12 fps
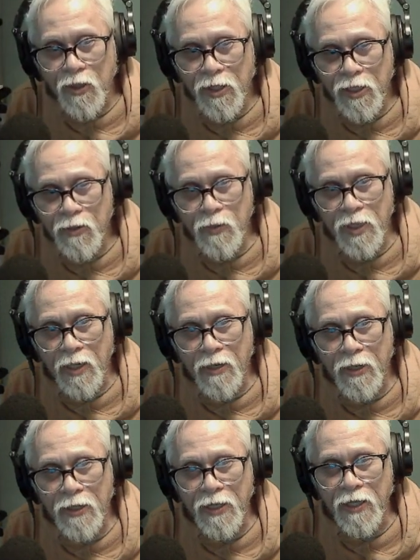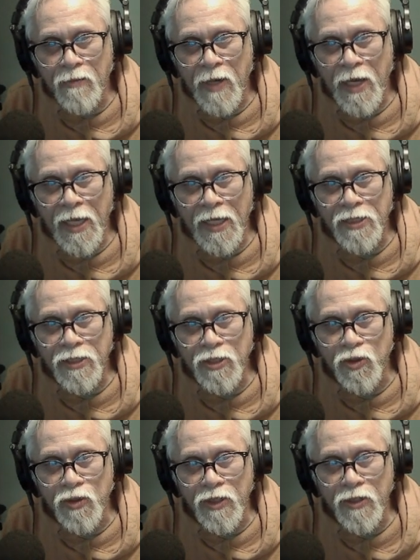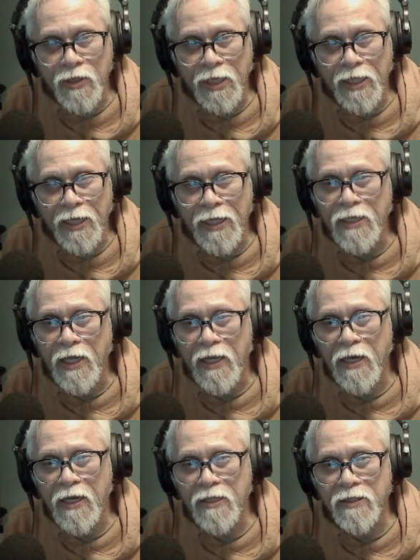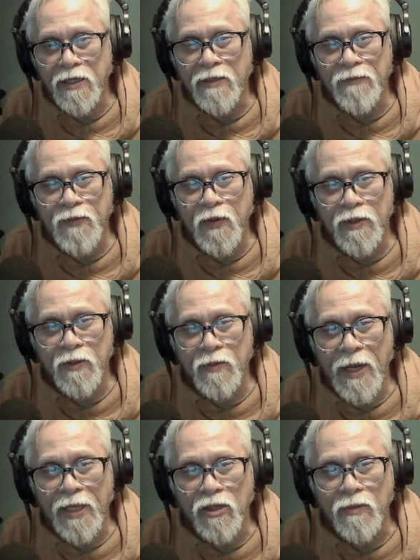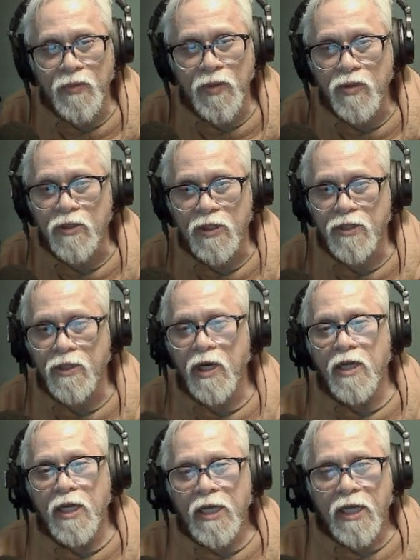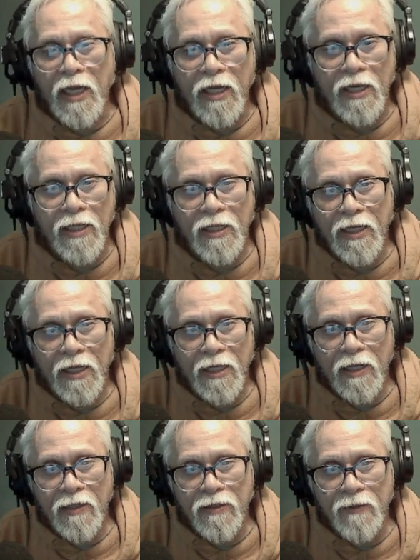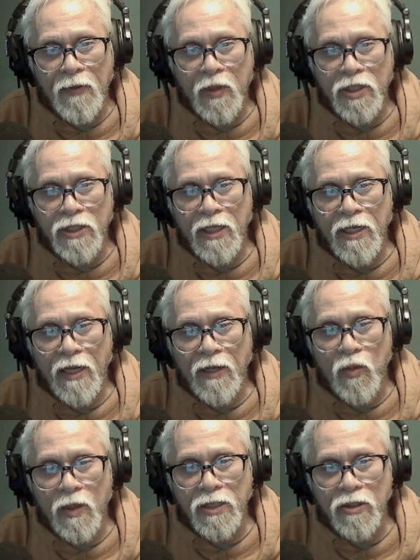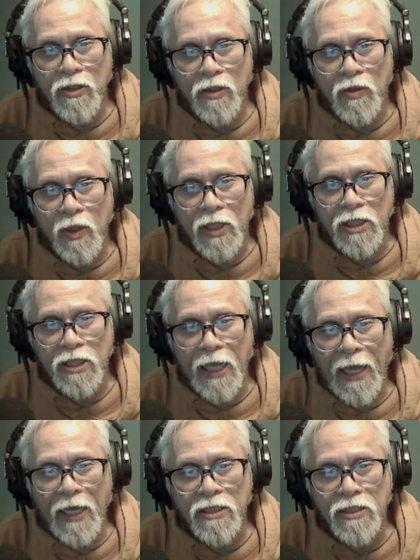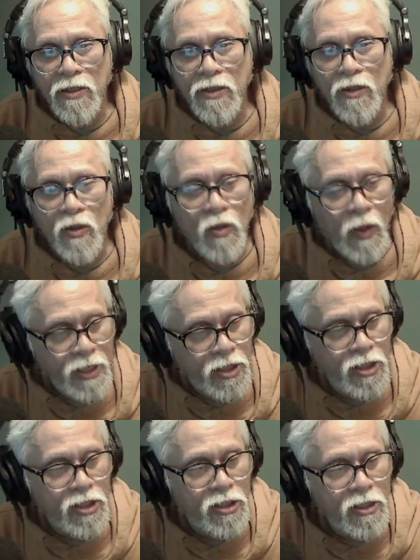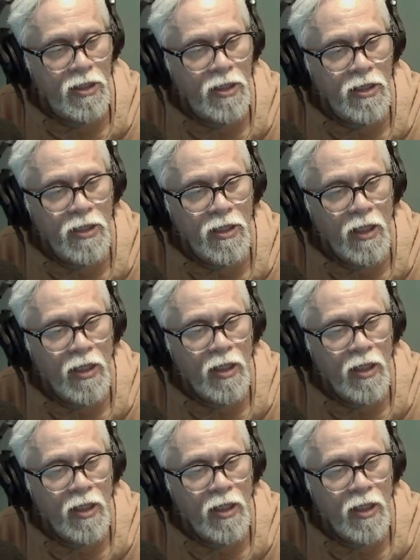here we are in my studio again and in front of my computer. And the first thing I want to do is answer the question,